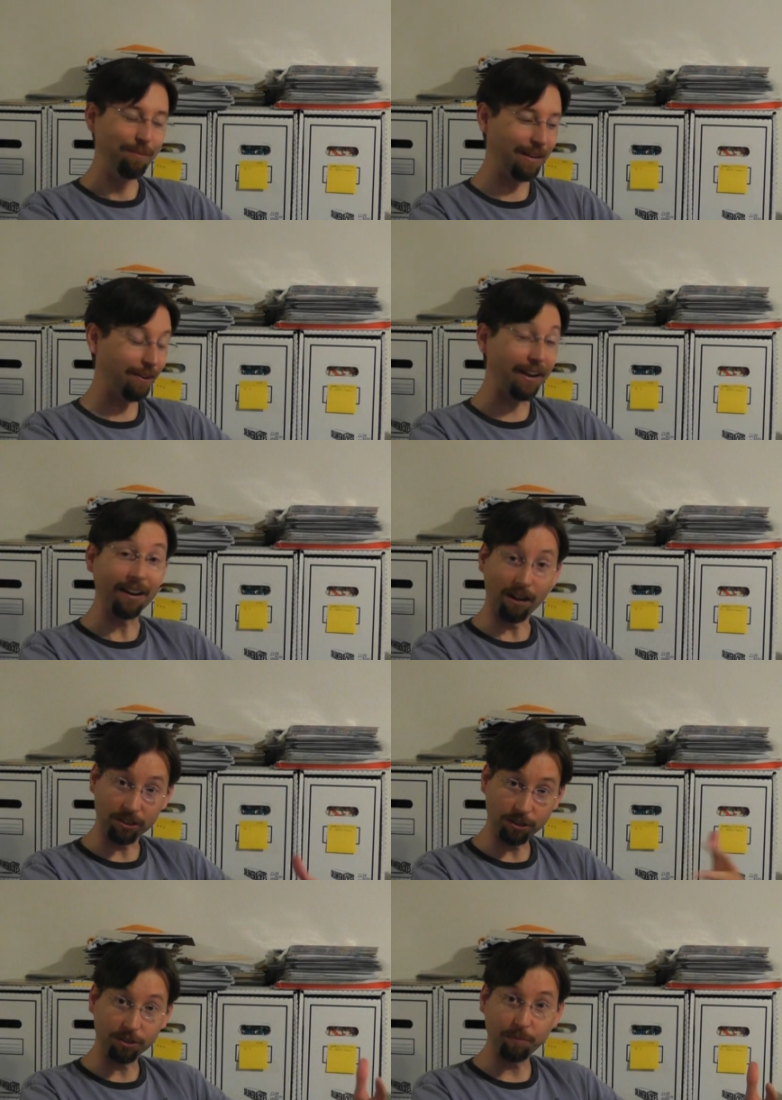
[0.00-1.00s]
but anyway, and
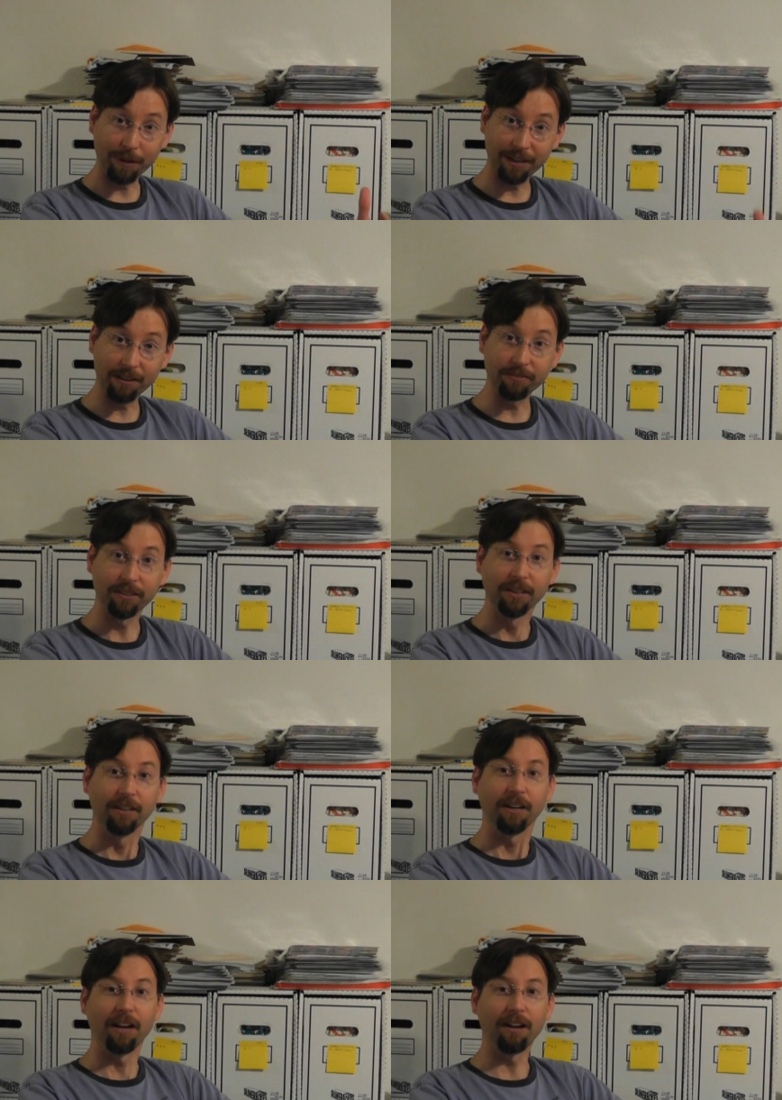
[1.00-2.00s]
also speaking of
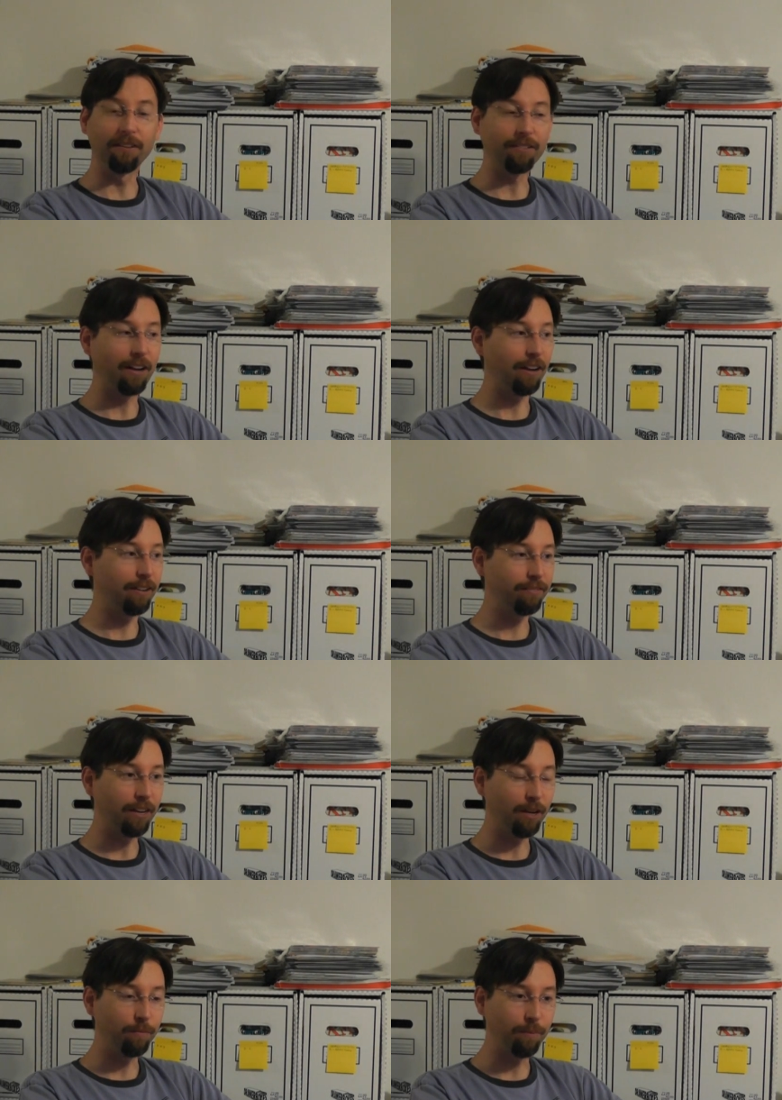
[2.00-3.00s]
of, of
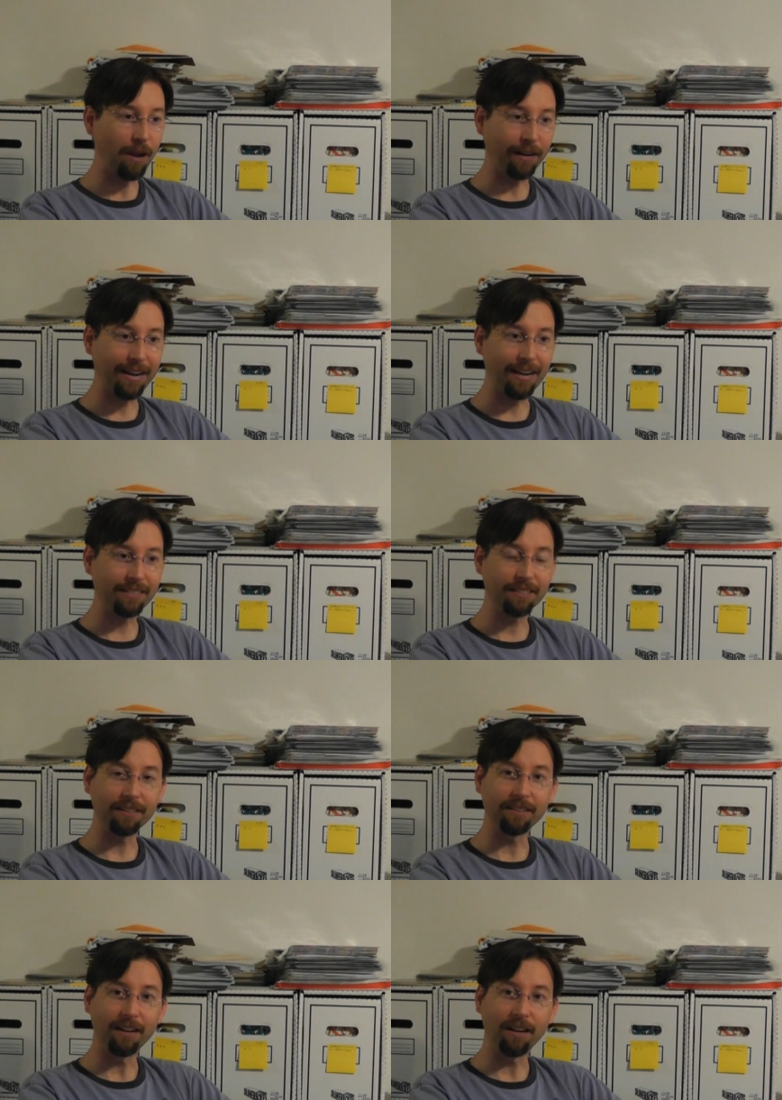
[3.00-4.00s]
um, podcasts
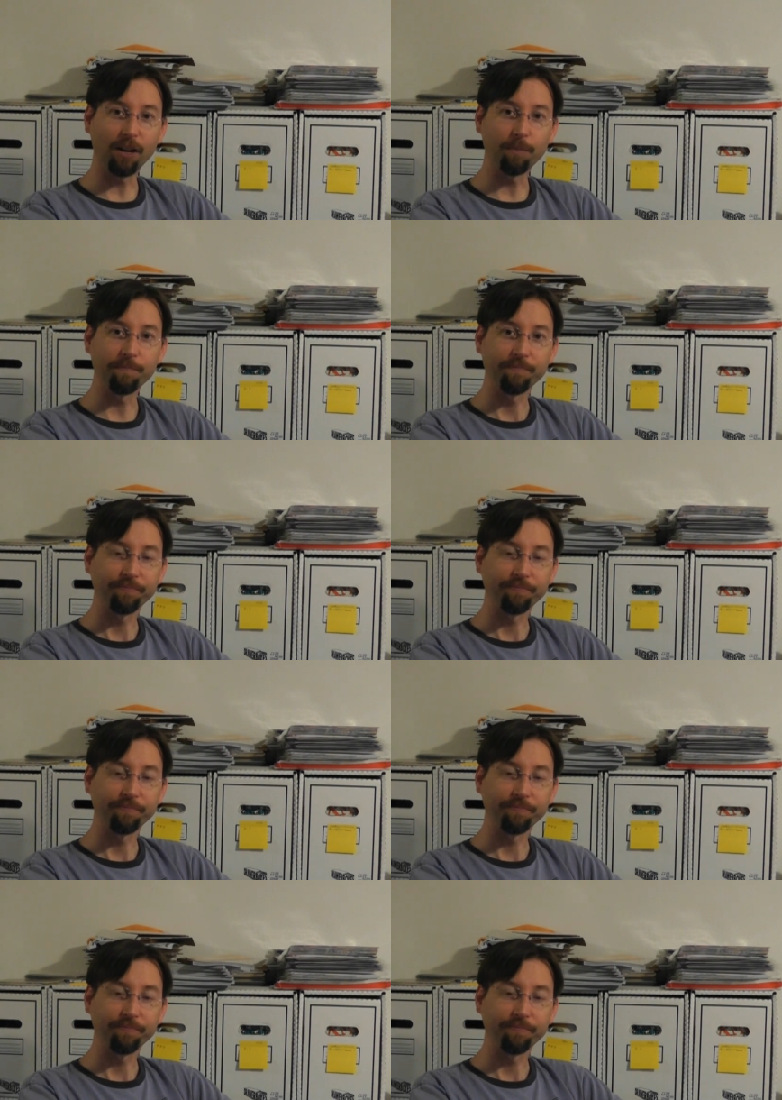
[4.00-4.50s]
and um,